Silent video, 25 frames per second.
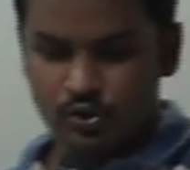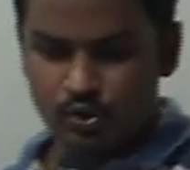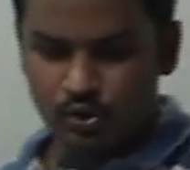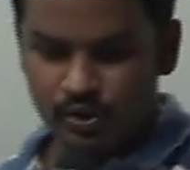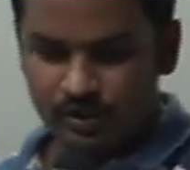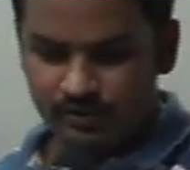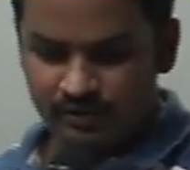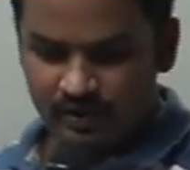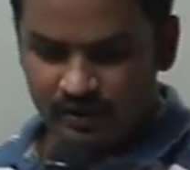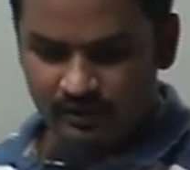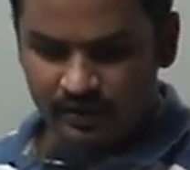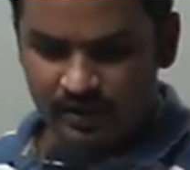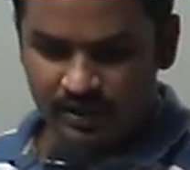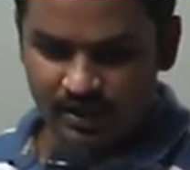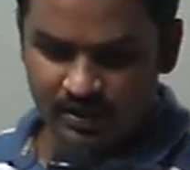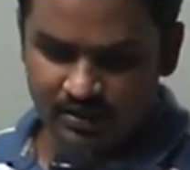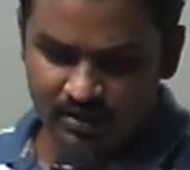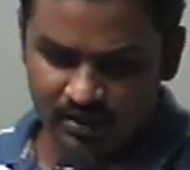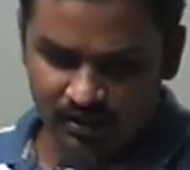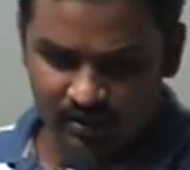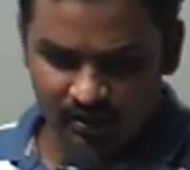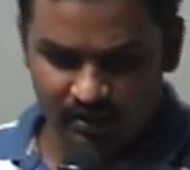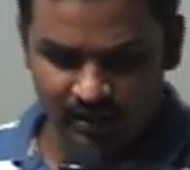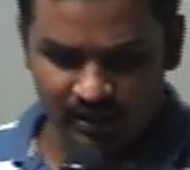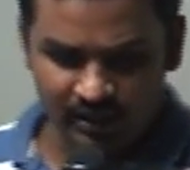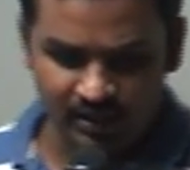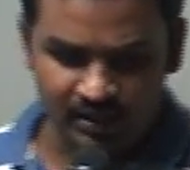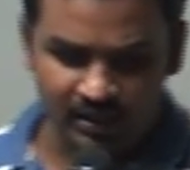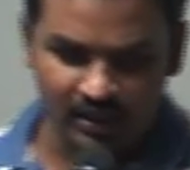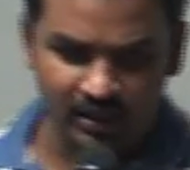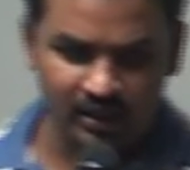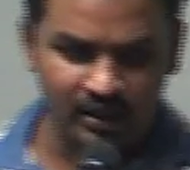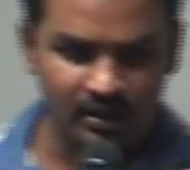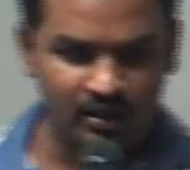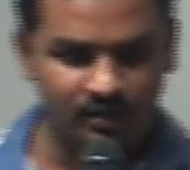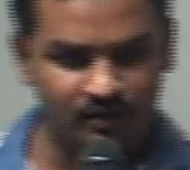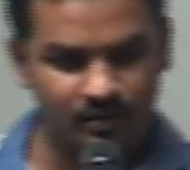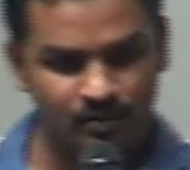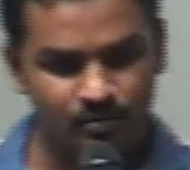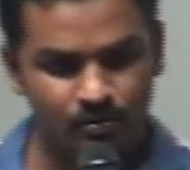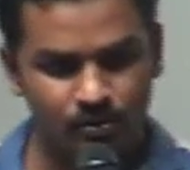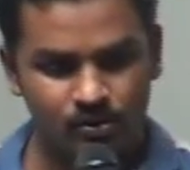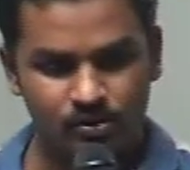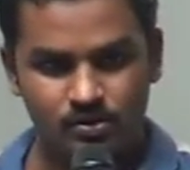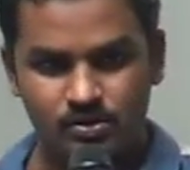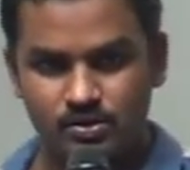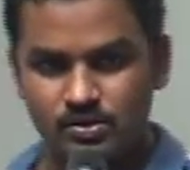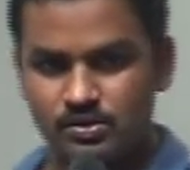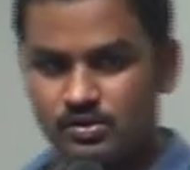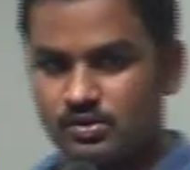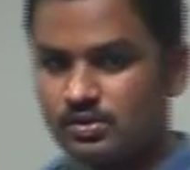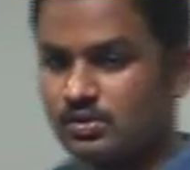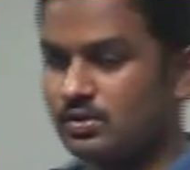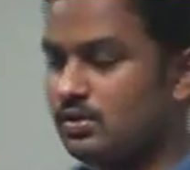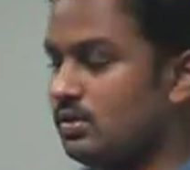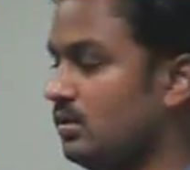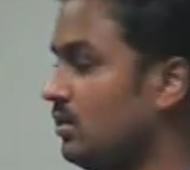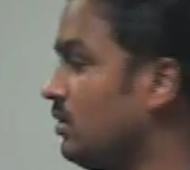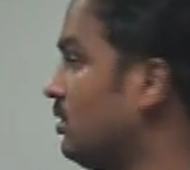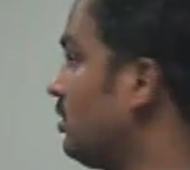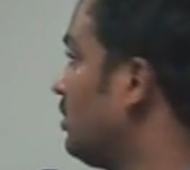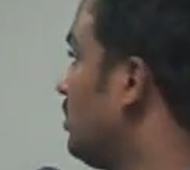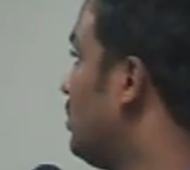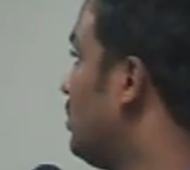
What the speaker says: we have to show everyone as a debtor in our books.